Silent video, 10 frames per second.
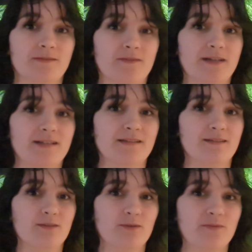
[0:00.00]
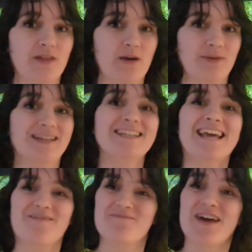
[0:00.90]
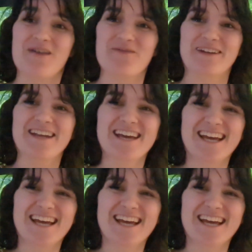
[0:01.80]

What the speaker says: Right? No, that way. Yep, that one.